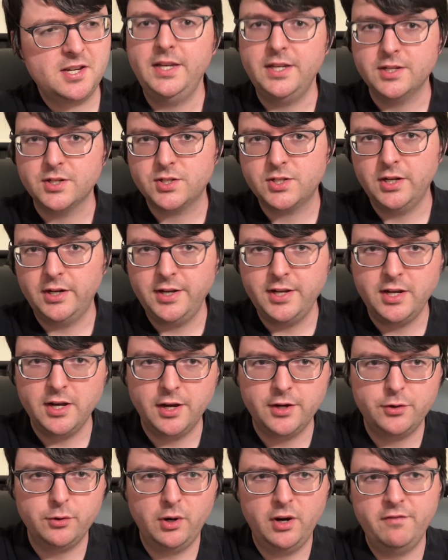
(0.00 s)
he is studying
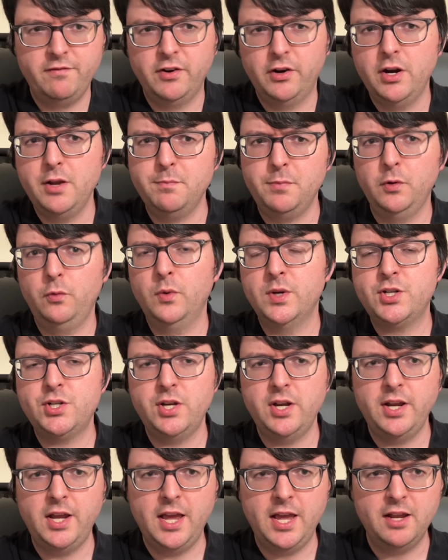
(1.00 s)
under a very
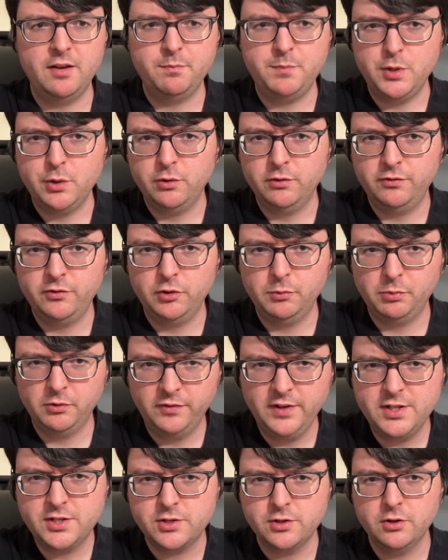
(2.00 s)
bewitching and beautiful
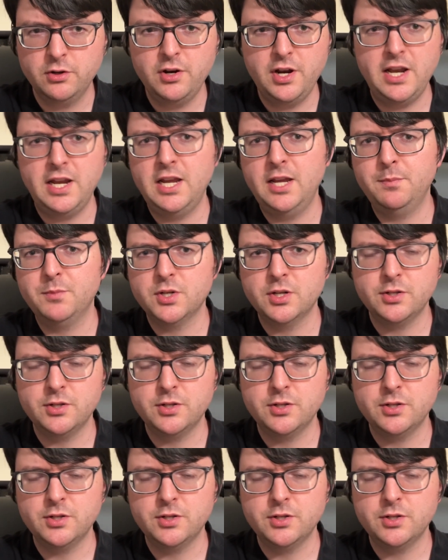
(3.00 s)
professor named